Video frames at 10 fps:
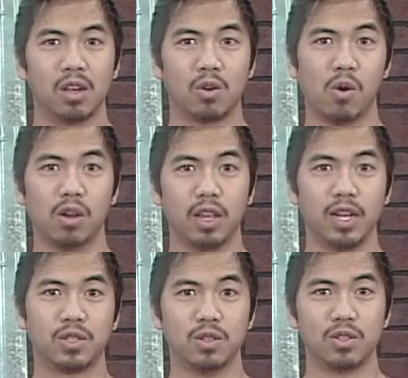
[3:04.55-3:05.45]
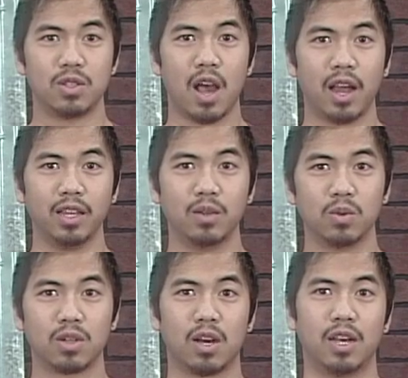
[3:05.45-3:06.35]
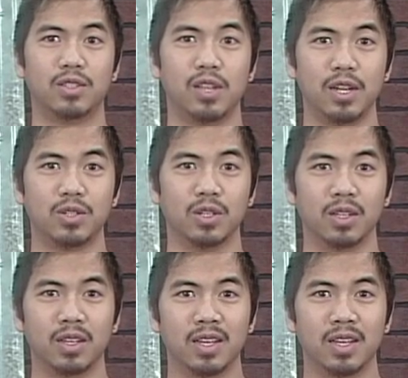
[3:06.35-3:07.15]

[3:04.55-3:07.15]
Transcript: correlation does not equal causation.